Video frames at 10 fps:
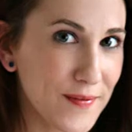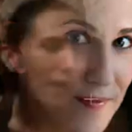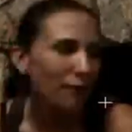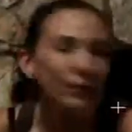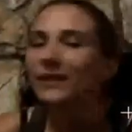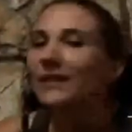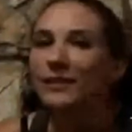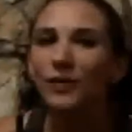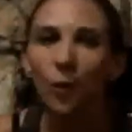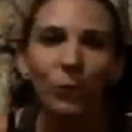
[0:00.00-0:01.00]
I really think that
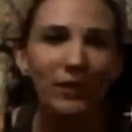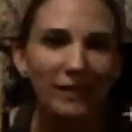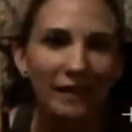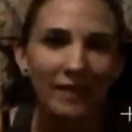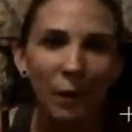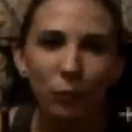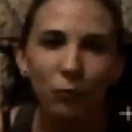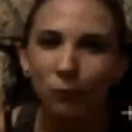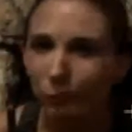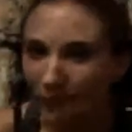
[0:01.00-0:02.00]
the only thing that would
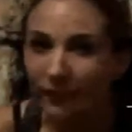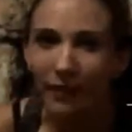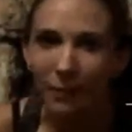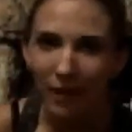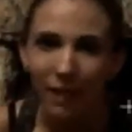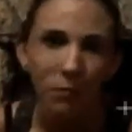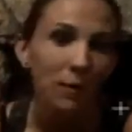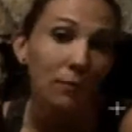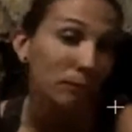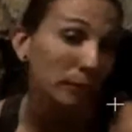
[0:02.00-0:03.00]
really make me
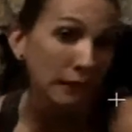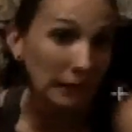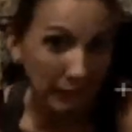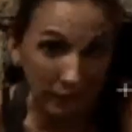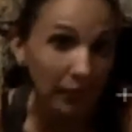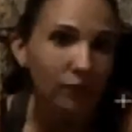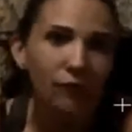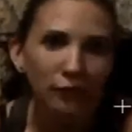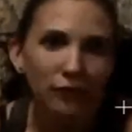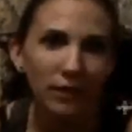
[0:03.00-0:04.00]
believe
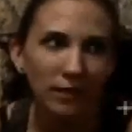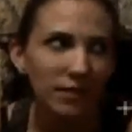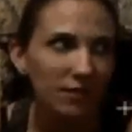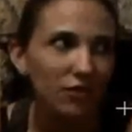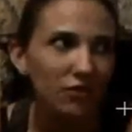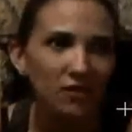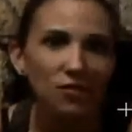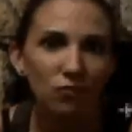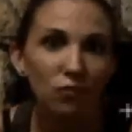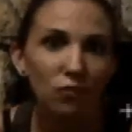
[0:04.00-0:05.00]
is to just
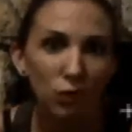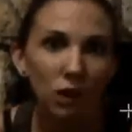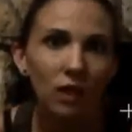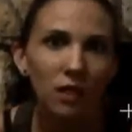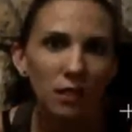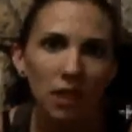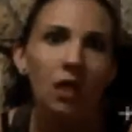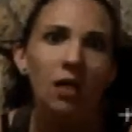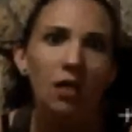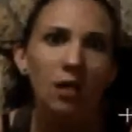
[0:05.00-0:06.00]
really see it
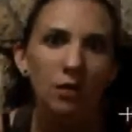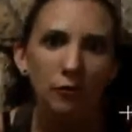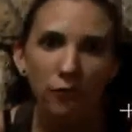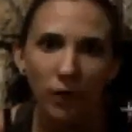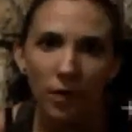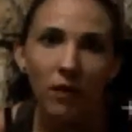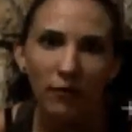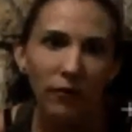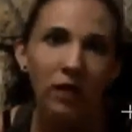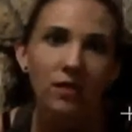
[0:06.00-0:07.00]
in front of my
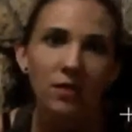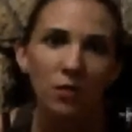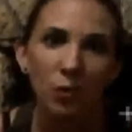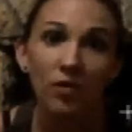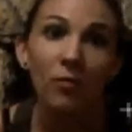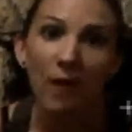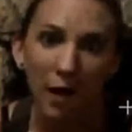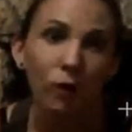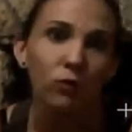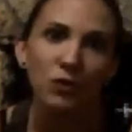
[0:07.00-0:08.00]
face with my
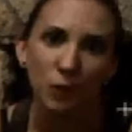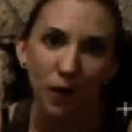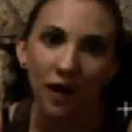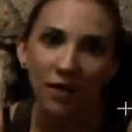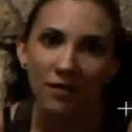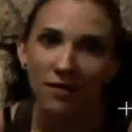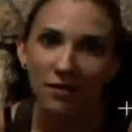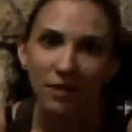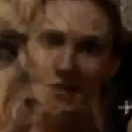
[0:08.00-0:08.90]
own two eyes.